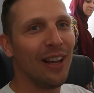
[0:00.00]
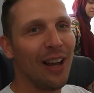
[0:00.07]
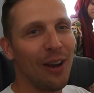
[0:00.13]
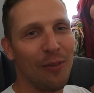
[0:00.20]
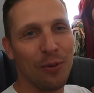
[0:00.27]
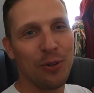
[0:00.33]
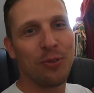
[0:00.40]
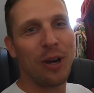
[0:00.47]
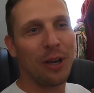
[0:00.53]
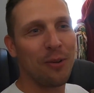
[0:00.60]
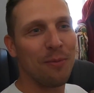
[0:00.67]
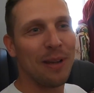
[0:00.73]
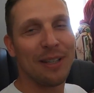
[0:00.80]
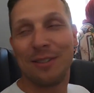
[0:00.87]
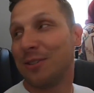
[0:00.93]
I wouldn't
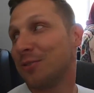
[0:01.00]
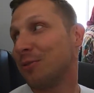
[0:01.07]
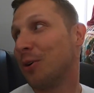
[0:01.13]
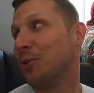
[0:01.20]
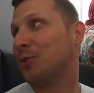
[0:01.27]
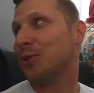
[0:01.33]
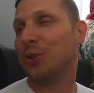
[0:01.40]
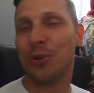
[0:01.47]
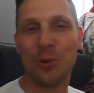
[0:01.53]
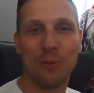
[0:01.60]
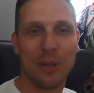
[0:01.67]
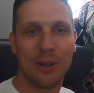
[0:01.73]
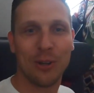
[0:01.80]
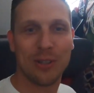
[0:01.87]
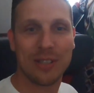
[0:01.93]
recommend this row to you
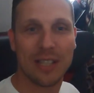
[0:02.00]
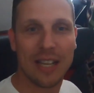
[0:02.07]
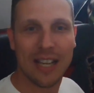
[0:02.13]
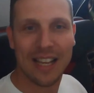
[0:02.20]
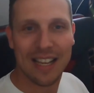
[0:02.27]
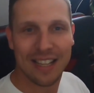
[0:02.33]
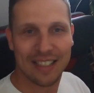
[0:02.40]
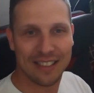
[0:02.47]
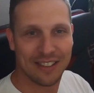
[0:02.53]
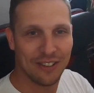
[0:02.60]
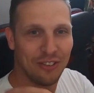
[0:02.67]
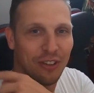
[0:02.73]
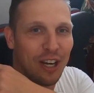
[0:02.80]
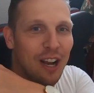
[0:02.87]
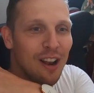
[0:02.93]
because
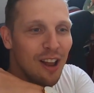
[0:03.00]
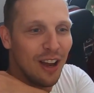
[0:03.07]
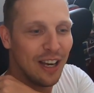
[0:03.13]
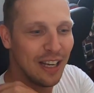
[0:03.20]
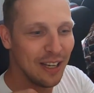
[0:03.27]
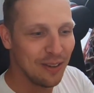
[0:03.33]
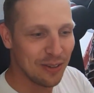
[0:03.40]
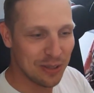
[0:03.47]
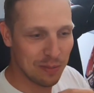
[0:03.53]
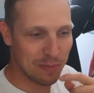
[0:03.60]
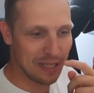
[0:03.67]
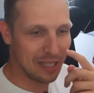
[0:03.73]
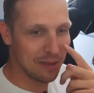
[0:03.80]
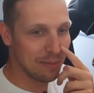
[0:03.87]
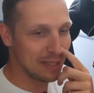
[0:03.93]
the recline here is a
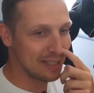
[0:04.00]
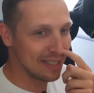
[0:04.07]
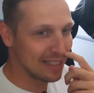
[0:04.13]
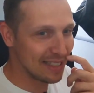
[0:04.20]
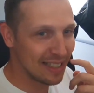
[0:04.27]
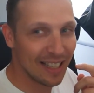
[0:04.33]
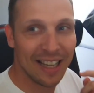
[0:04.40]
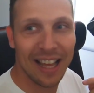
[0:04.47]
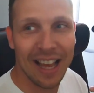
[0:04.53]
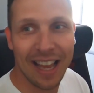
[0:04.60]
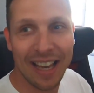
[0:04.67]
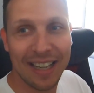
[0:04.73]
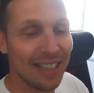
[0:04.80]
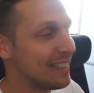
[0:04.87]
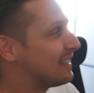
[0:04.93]
bit limited
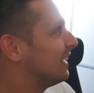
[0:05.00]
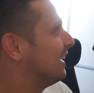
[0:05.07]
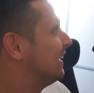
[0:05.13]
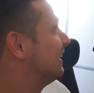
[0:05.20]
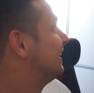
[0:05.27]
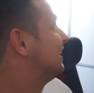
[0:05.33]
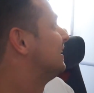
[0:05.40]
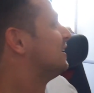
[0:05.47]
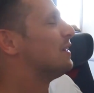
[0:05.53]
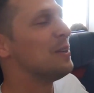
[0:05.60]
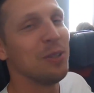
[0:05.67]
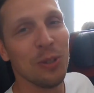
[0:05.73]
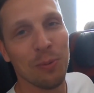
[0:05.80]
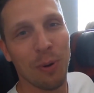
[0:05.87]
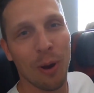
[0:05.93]
and uh,
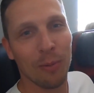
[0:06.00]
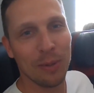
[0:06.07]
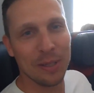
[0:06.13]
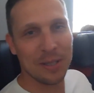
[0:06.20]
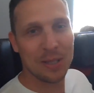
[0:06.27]
you're probably